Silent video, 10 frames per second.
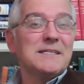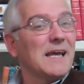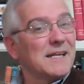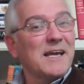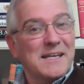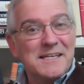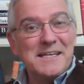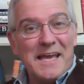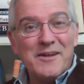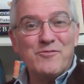Dad got in
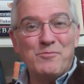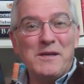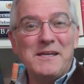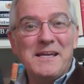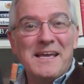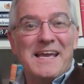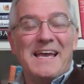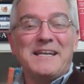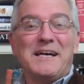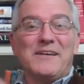ahead of me,
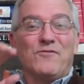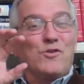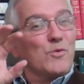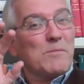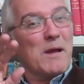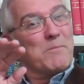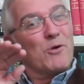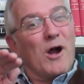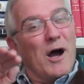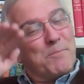and if you
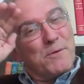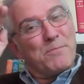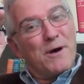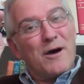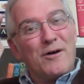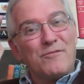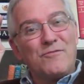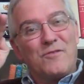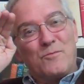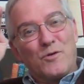remember, up
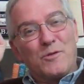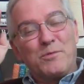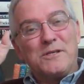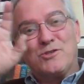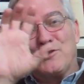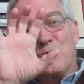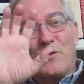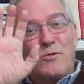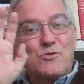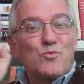above where the bleachers
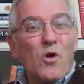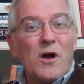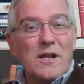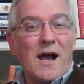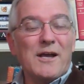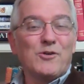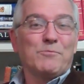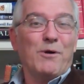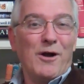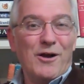were those wrought
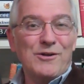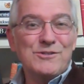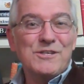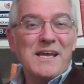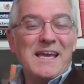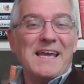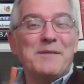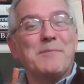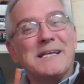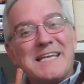iron bars,
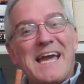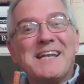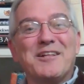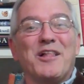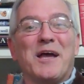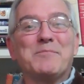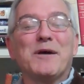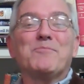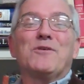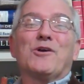and my dad climbed
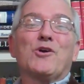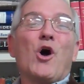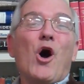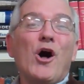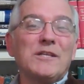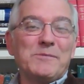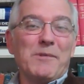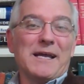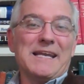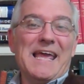up there calling
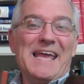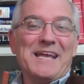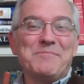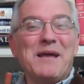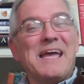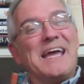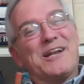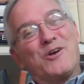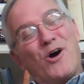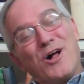my name
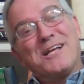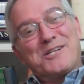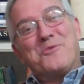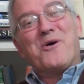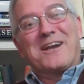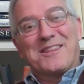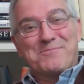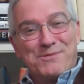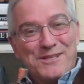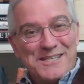and calling to one of
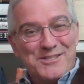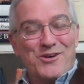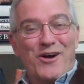the police